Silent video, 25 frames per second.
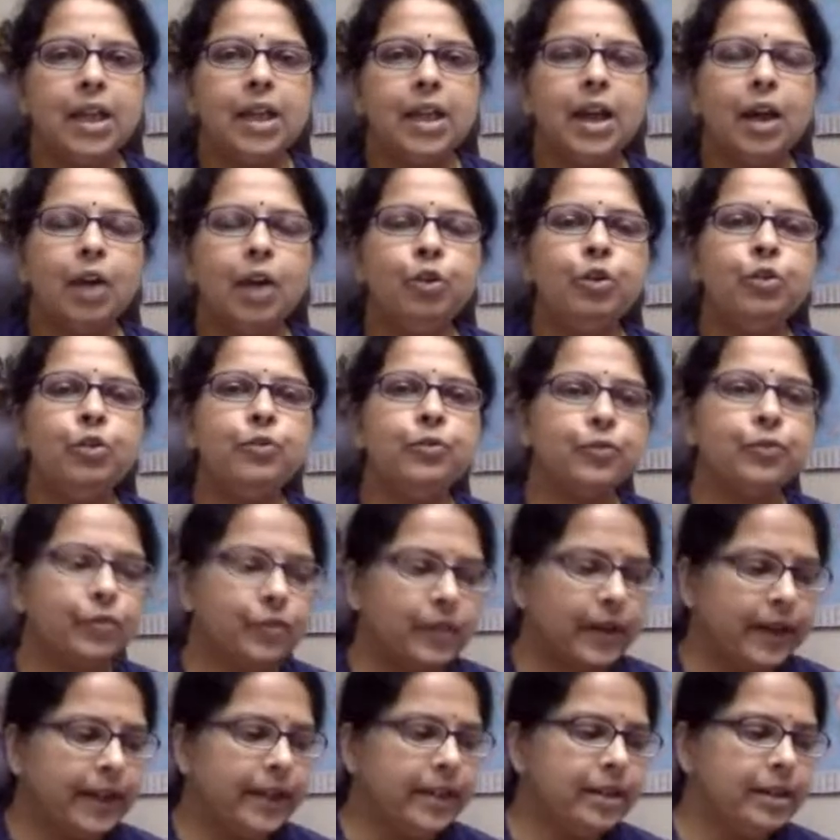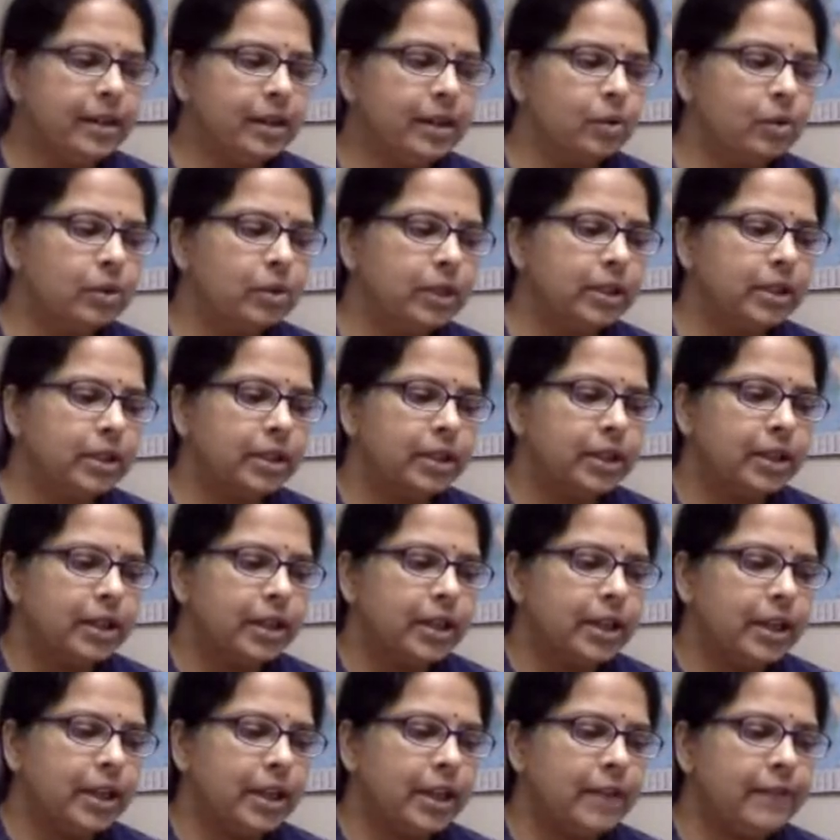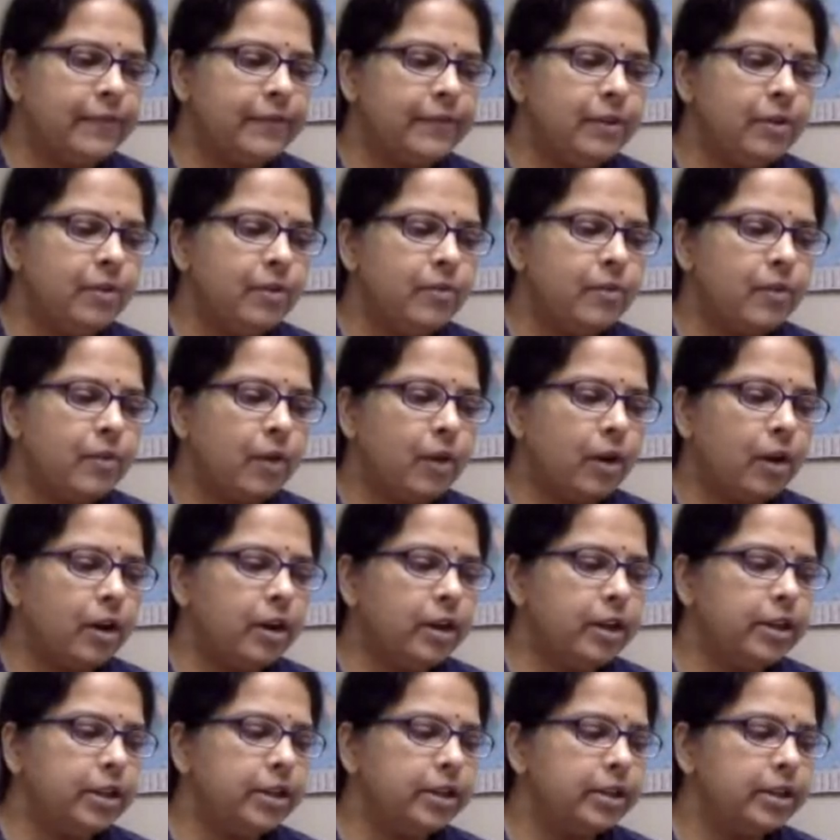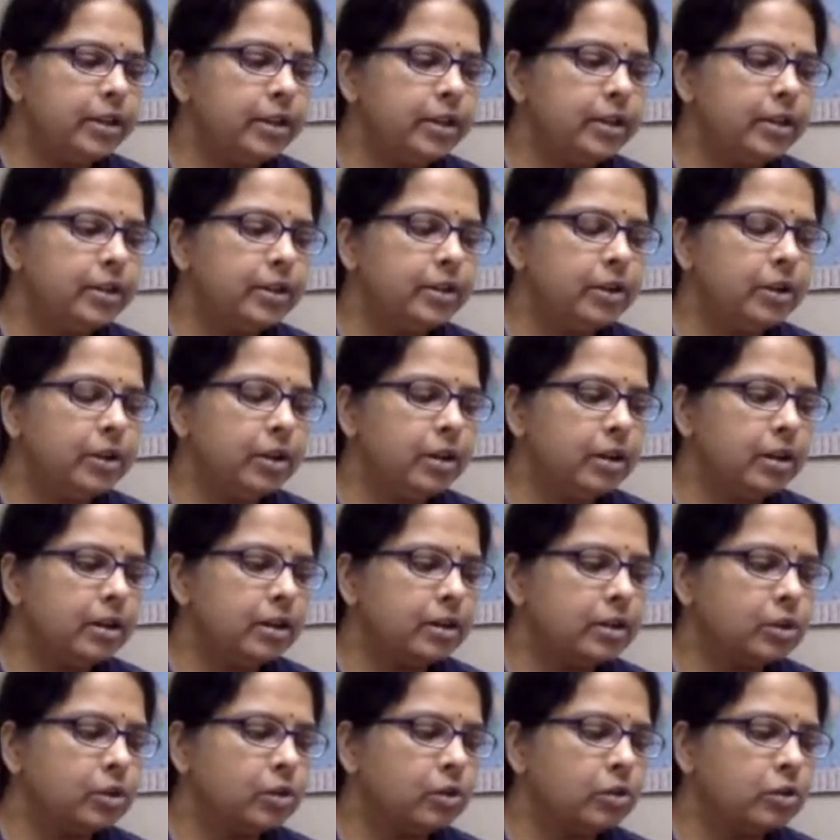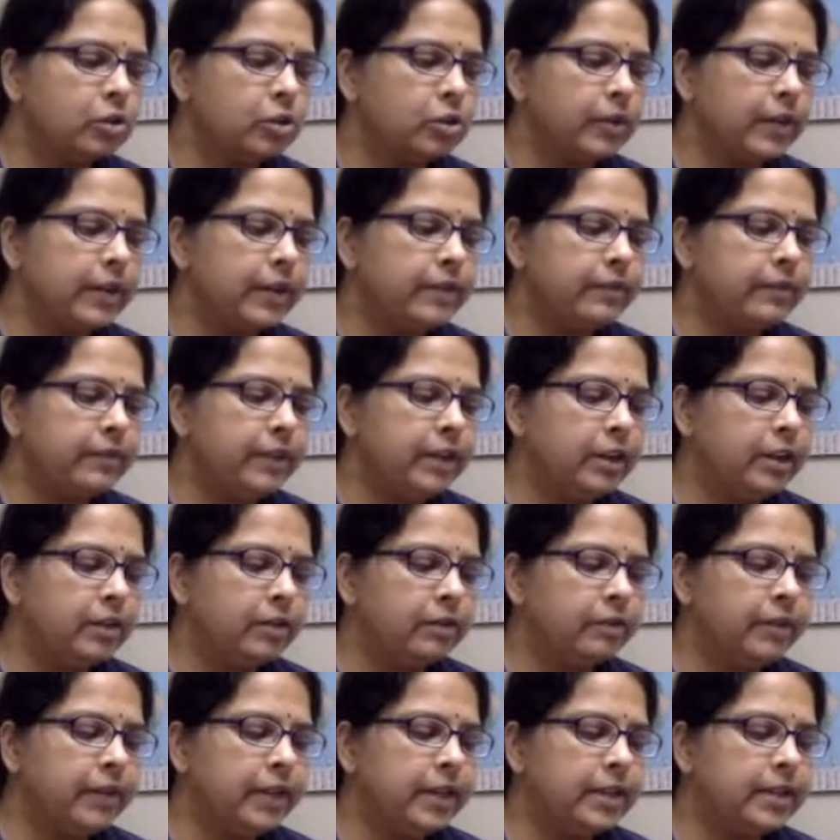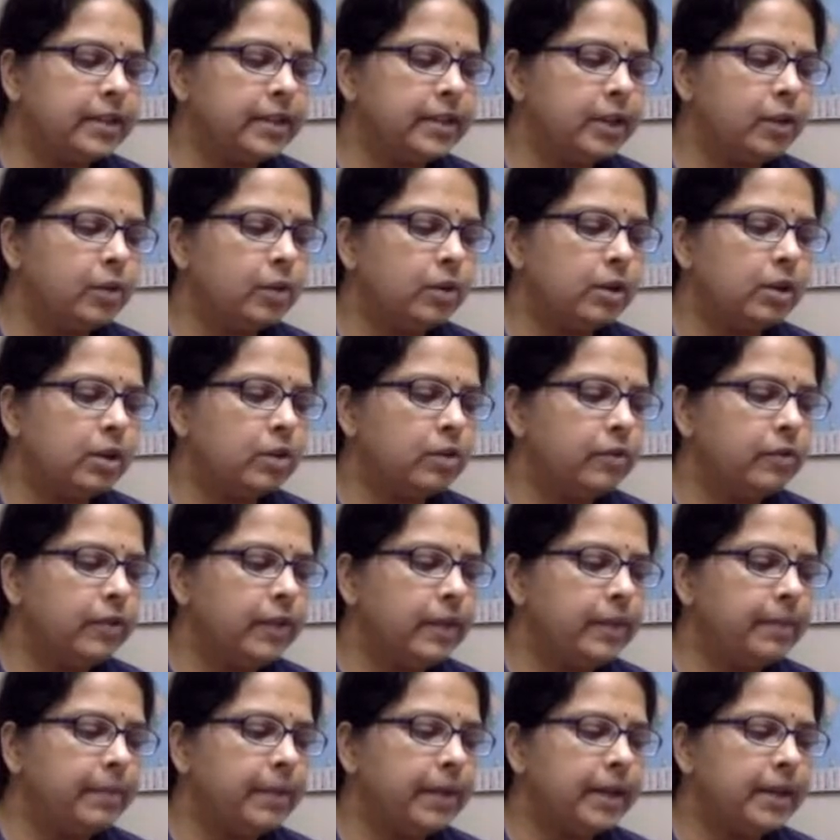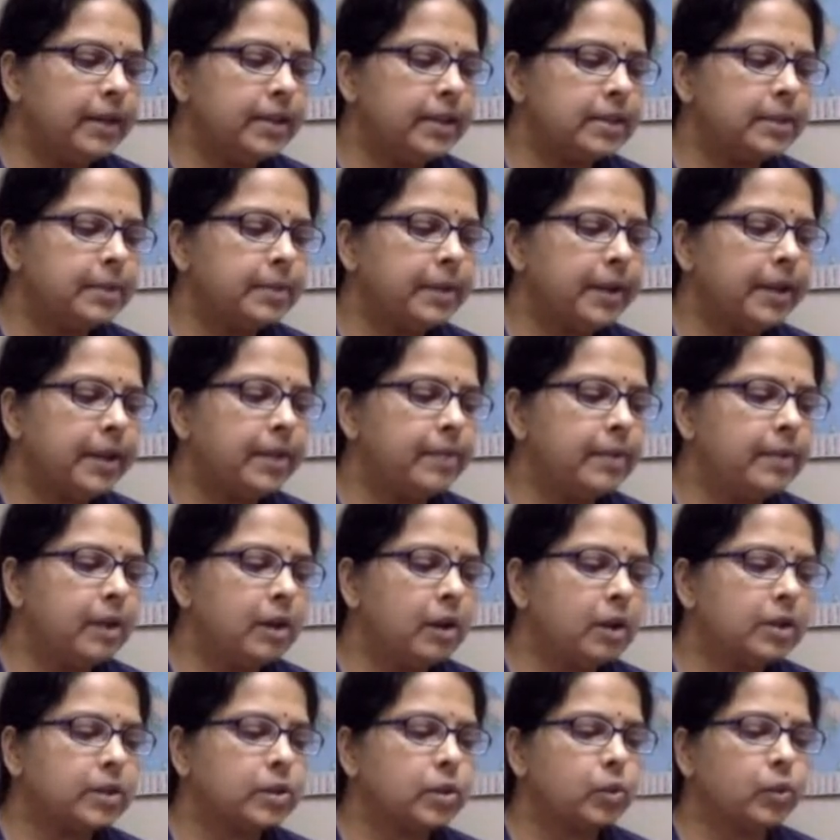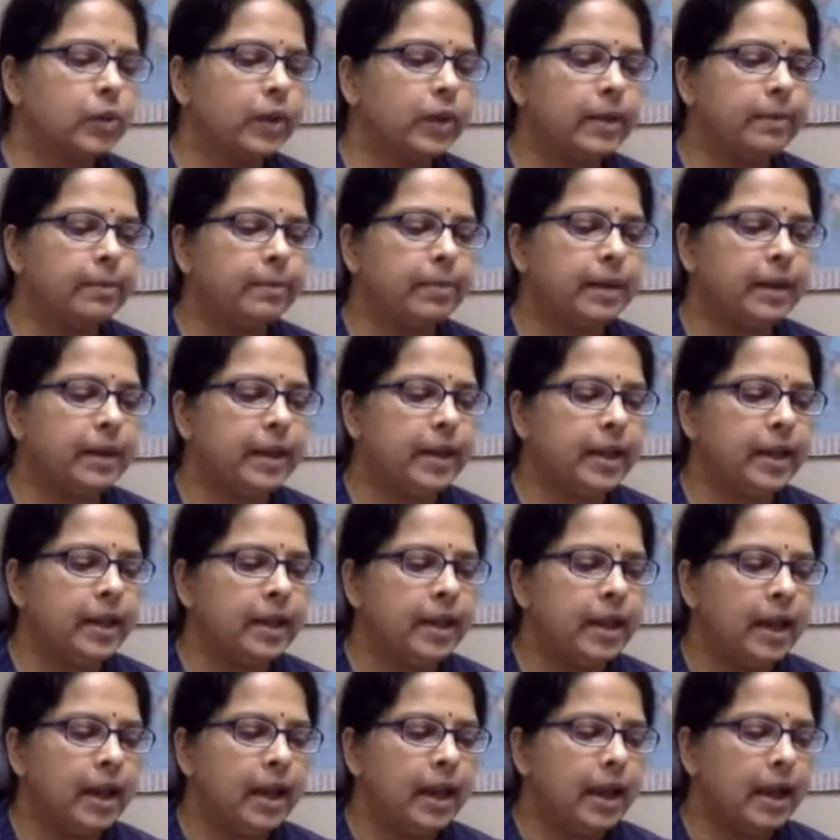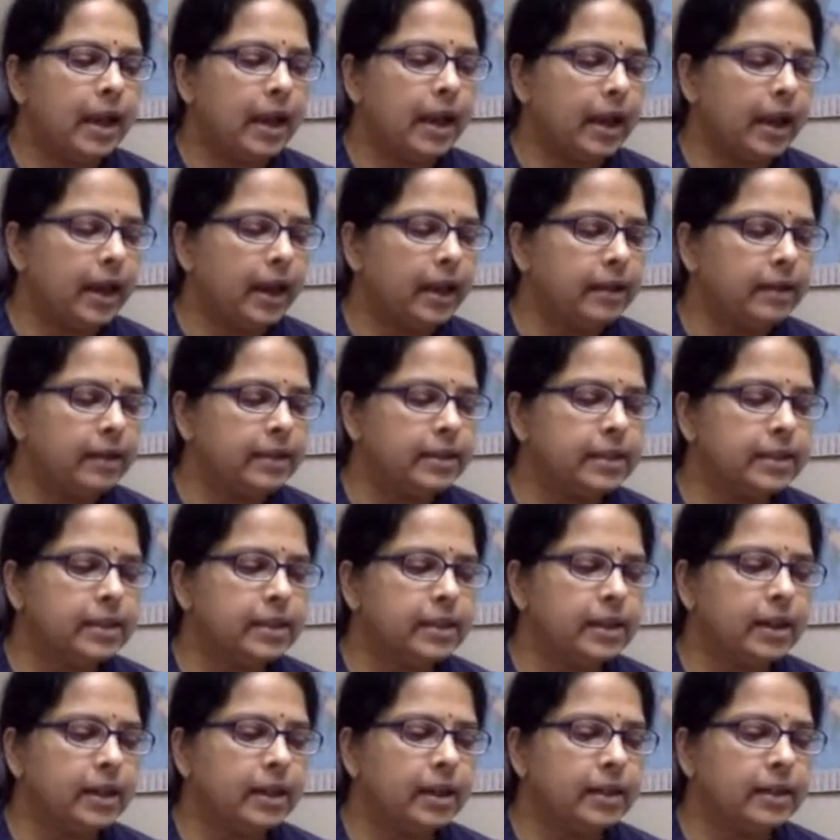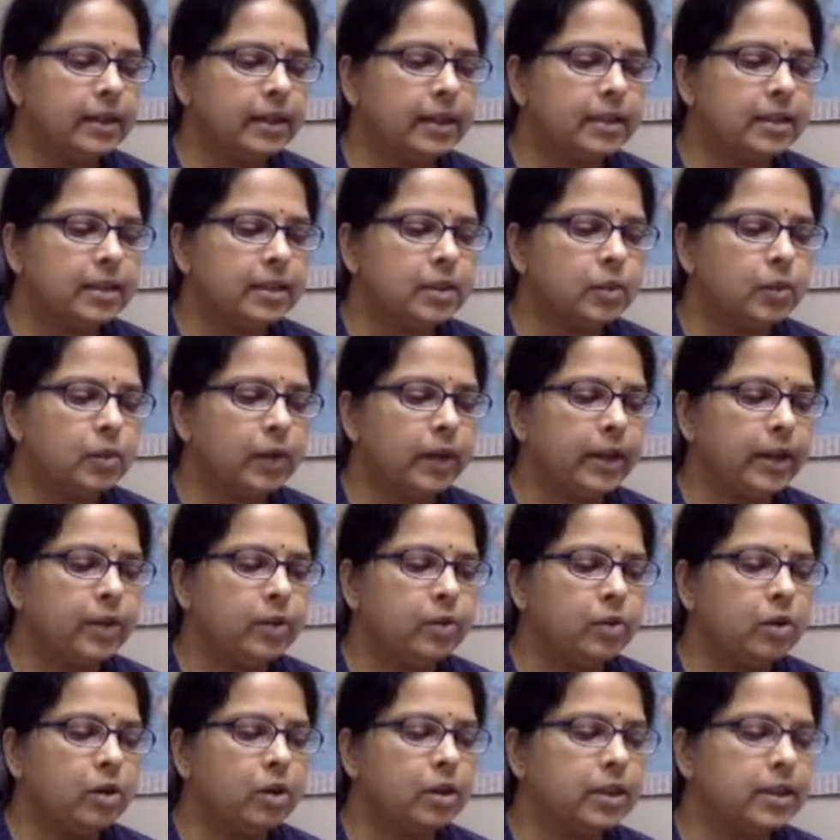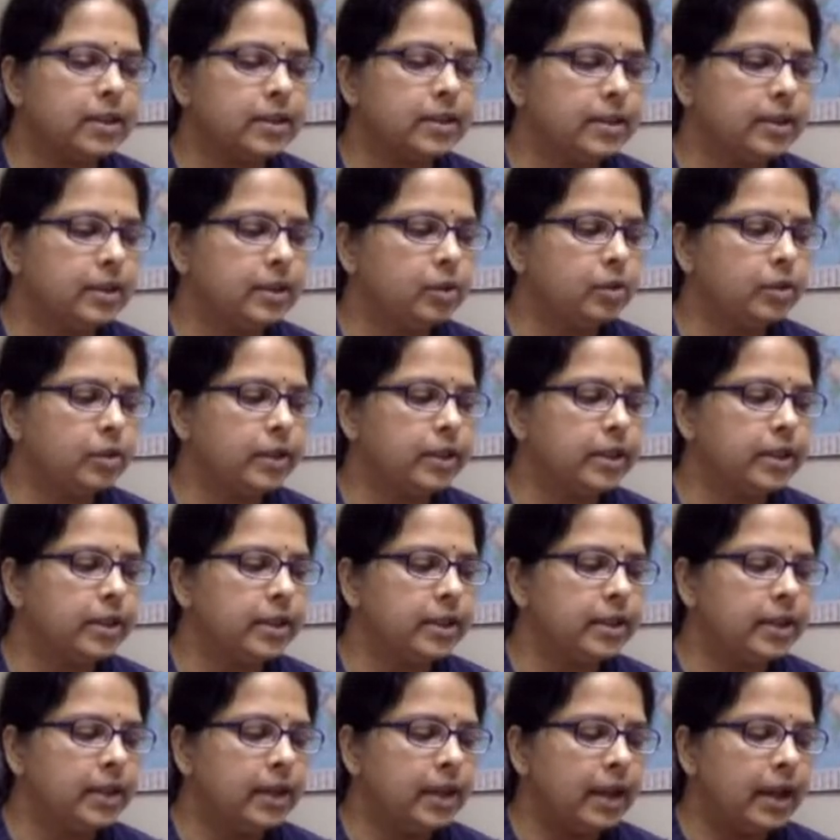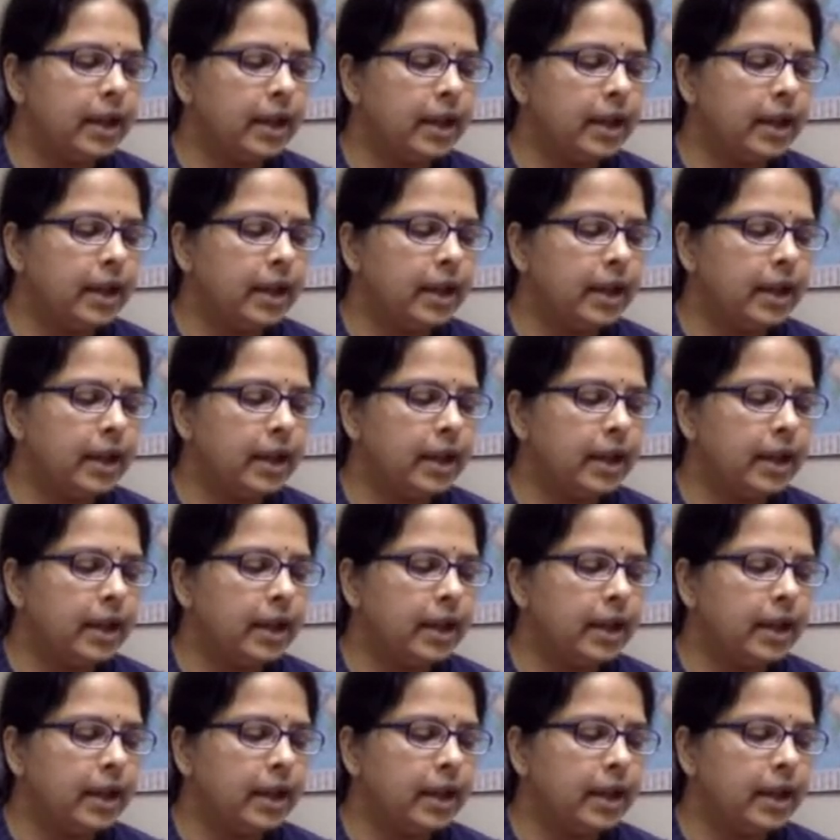Now you find out if you want your, so when v is equal to v pi, this became cos square pi, and that is why you got a 0 here.